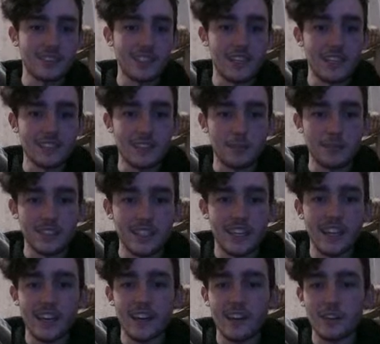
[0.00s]
connects up to
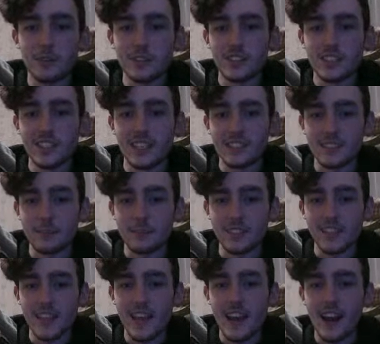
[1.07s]
here, which connects up to
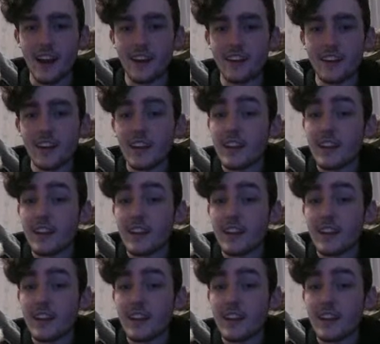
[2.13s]
there.